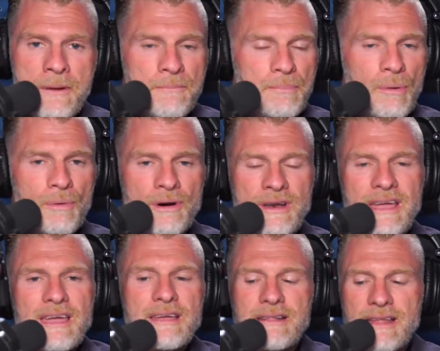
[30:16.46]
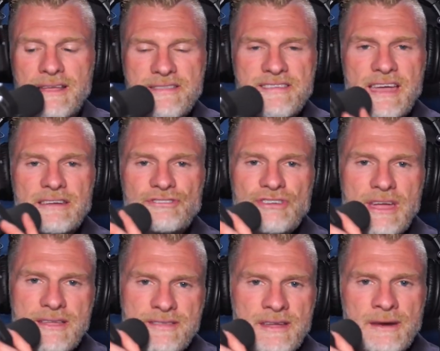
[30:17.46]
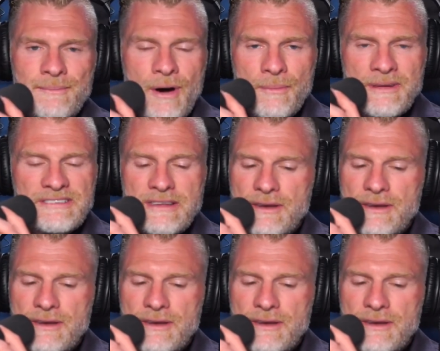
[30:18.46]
Porn, it satiates in a moment,